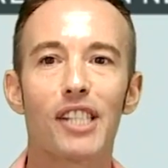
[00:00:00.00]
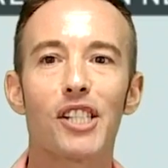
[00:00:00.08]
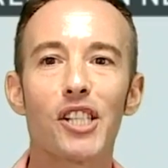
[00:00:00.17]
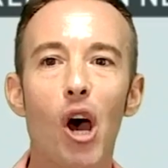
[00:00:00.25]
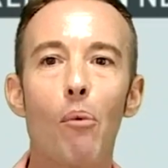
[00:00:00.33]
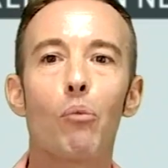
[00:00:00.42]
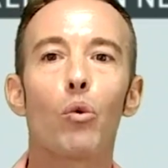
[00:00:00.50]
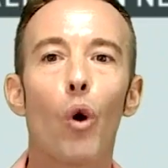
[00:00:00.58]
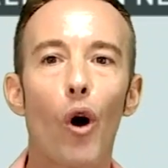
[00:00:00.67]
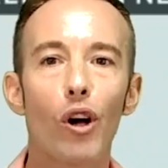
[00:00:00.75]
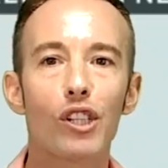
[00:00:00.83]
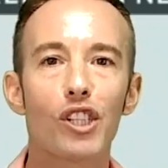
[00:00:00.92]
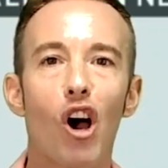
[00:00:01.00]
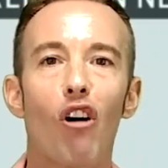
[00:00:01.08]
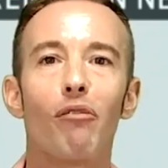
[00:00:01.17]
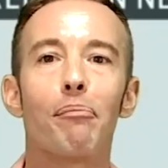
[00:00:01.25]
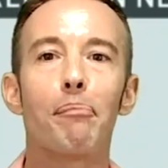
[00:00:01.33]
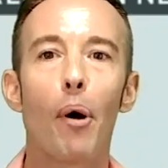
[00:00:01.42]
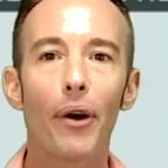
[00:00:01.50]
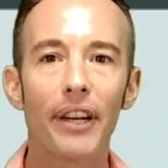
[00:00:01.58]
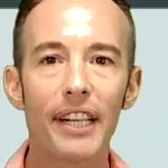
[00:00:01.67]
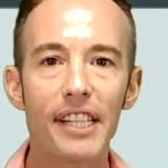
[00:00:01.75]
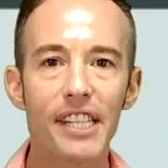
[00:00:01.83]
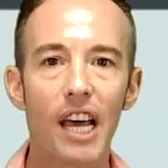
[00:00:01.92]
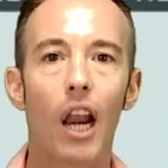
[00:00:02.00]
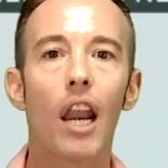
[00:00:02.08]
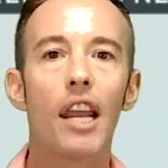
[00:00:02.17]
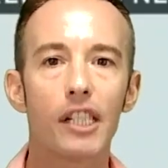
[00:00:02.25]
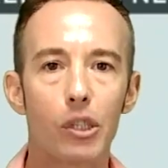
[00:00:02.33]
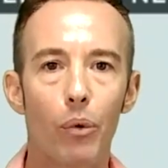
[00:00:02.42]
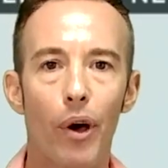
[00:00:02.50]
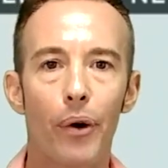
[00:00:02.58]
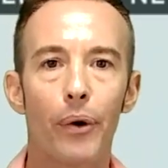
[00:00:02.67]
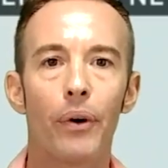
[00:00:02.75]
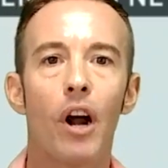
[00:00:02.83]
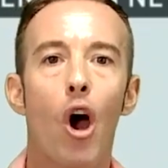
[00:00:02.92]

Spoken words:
some works of Polynesian literature